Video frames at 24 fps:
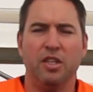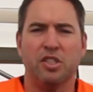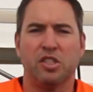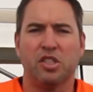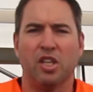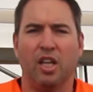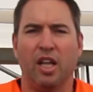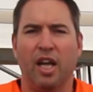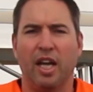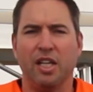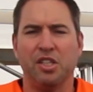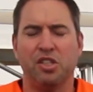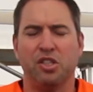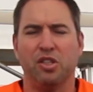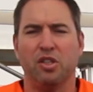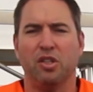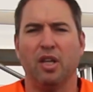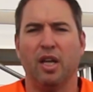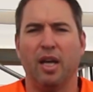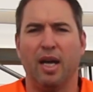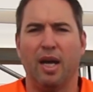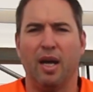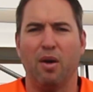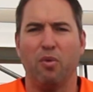Installation
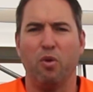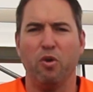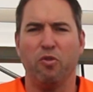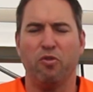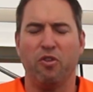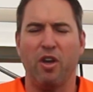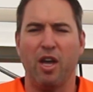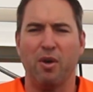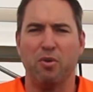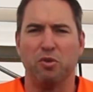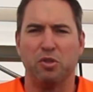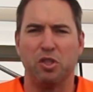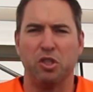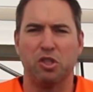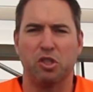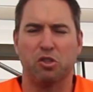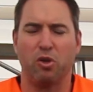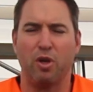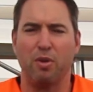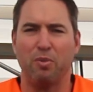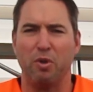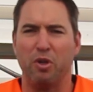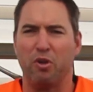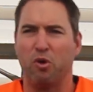we found was
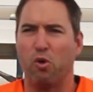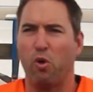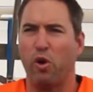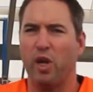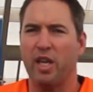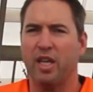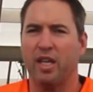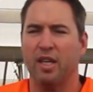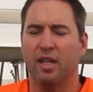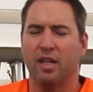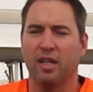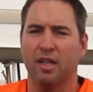extremely quick.